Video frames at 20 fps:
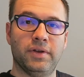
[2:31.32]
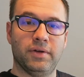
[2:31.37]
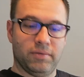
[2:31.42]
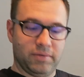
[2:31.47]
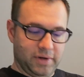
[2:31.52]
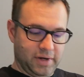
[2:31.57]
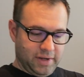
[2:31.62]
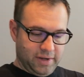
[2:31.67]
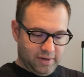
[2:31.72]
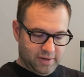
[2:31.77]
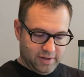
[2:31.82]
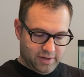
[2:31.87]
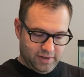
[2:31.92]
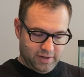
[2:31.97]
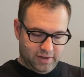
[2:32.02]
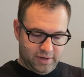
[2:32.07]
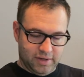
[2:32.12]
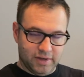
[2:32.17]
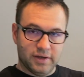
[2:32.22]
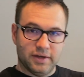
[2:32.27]
the new one in.
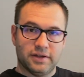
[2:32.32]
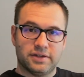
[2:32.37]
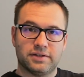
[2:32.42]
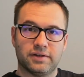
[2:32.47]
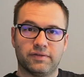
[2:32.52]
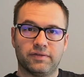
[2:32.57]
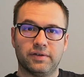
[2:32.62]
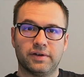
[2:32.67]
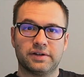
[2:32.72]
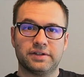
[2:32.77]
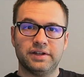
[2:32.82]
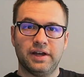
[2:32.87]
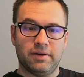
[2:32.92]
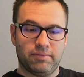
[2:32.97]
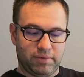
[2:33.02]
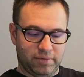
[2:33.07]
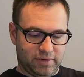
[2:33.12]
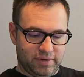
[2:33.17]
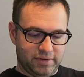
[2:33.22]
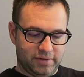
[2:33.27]
So for
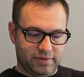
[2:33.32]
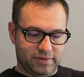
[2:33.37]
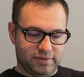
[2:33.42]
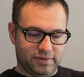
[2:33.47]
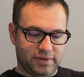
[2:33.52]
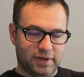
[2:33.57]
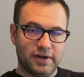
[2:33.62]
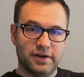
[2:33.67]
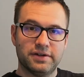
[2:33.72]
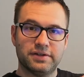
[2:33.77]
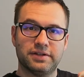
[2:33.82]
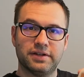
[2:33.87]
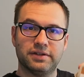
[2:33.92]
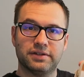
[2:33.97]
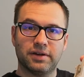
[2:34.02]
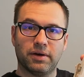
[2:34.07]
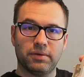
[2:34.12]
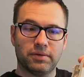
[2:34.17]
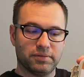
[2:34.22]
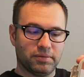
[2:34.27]
example, here's
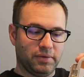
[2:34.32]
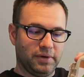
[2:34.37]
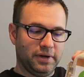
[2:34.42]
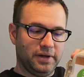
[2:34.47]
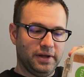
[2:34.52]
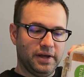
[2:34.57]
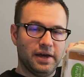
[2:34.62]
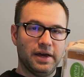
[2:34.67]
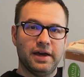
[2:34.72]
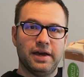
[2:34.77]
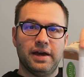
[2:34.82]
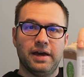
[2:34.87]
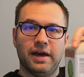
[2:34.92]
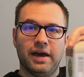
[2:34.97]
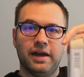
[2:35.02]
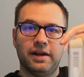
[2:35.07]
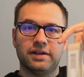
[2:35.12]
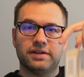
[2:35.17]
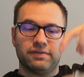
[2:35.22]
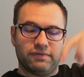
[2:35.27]
his old one.
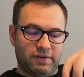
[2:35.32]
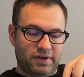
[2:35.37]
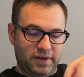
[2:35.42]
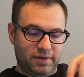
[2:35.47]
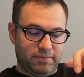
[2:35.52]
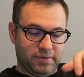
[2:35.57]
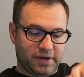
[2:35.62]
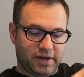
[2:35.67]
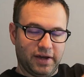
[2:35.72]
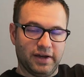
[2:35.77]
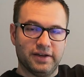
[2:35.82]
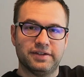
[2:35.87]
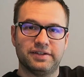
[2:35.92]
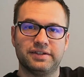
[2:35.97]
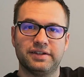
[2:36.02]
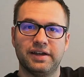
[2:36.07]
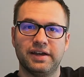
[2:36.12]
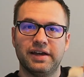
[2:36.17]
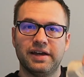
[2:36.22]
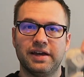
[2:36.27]
And it's funny
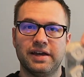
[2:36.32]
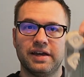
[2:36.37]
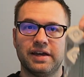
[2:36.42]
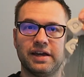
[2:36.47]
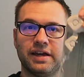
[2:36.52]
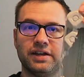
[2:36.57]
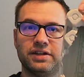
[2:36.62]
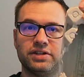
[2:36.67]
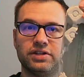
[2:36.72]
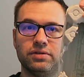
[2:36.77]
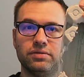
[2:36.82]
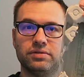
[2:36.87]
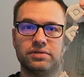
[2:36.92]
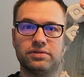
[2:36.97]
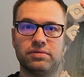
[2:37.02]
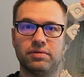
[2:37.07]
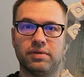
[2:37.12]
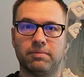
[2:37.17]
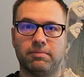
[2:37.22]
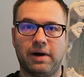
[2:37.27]
because he chews
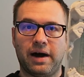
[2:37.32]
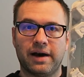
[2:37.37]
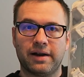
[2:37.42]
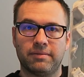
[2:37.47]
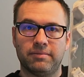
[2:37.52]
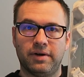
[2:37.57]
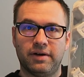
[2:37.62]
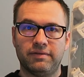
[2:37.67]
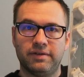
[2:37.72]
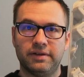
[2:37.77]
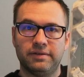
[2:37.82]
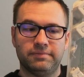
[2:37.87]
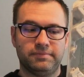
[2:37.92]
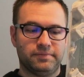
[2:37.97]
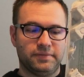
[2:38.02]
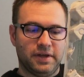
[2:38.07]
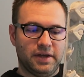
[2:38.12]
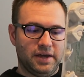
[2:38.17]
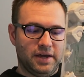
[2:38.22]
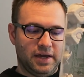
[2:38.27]
through the bottom of it.
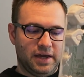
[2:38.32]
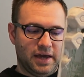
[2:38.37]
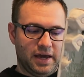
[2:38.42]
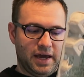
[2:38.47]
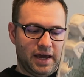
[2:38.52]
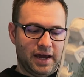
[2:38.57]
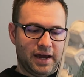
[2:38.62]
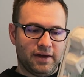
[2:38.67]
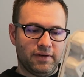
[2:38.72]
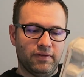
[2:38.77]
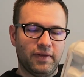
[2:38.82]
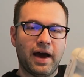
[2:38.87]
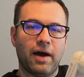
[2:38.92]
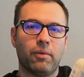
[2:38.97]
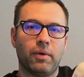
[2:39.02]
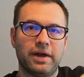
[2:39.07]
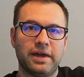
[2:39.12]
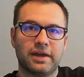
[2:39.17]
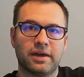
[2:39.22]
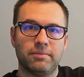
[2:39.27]
And
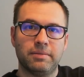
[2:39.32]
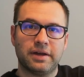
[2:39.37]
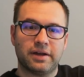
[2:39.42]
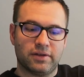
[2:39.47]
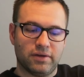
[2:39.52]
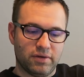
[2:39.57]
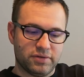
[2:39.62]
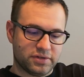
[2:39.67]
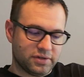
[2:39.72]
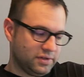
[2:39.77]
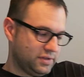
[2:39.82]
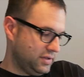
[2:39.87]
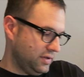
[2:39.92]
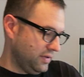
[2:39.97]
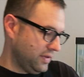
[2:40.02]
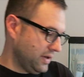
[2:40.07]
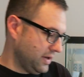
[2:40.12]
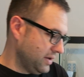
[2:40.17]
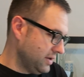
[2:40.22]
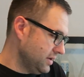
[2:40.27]
that way he can be closer
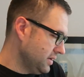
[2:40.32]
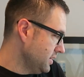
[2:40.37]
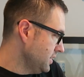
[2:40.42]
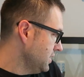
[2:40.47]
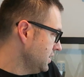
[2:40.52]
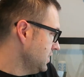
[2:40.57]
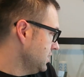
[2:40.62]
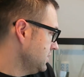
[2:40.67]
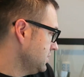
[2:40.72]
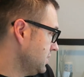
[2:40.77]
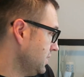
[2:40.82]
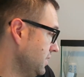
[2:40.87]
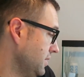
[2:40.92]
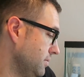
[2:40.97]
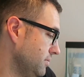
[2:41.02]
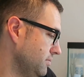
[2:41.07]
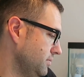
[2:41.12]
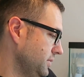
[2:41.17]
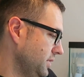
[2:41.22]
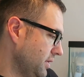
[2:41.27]
to the, to
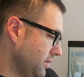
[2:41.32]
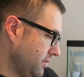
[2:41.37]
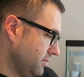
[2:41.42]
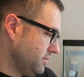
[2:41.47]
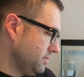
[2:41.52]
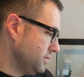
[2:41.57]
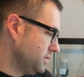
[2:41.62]
the you know,